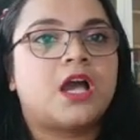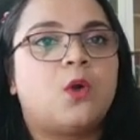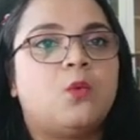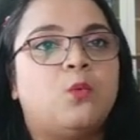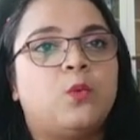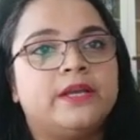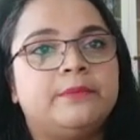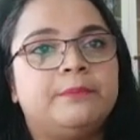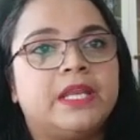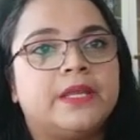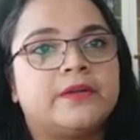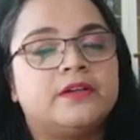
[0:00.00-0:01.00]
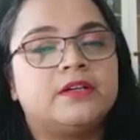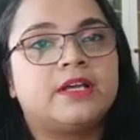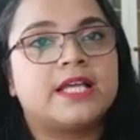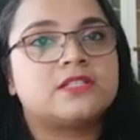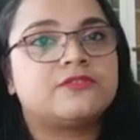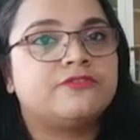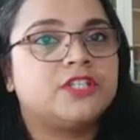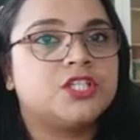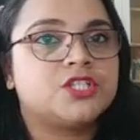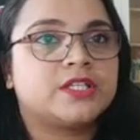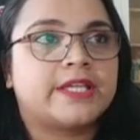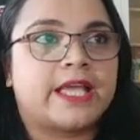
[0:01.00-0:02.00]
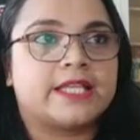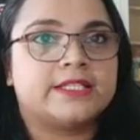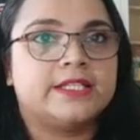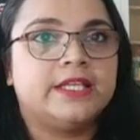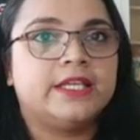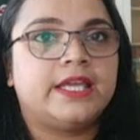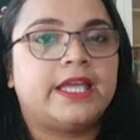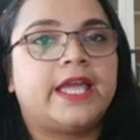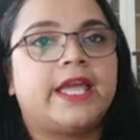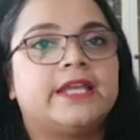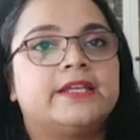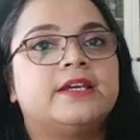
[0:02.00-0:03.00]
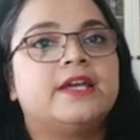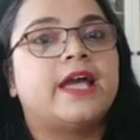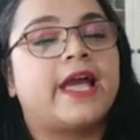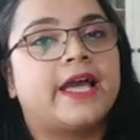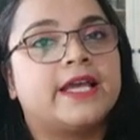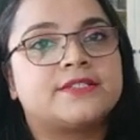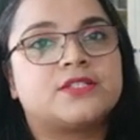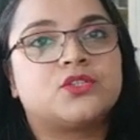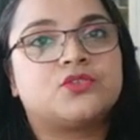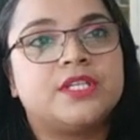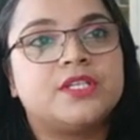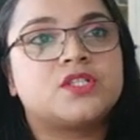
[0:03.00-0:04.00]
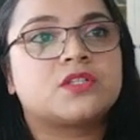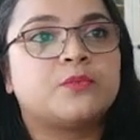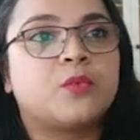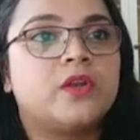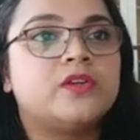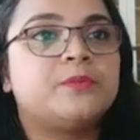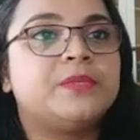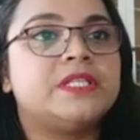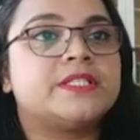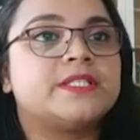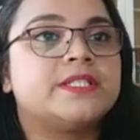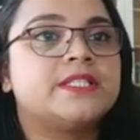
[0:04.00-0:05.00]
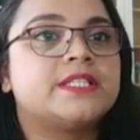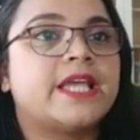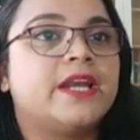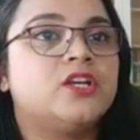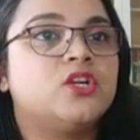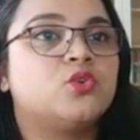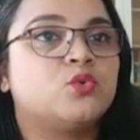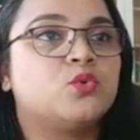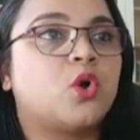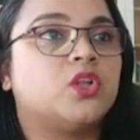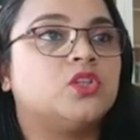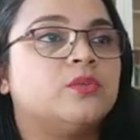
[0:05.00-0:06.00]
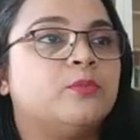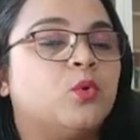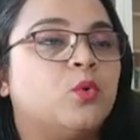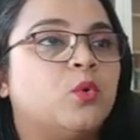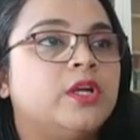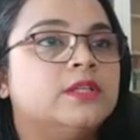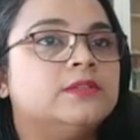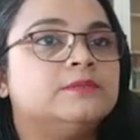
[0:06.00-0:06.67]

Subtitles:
One player has finished castling and has 3 smaller pieces and a rook on the board.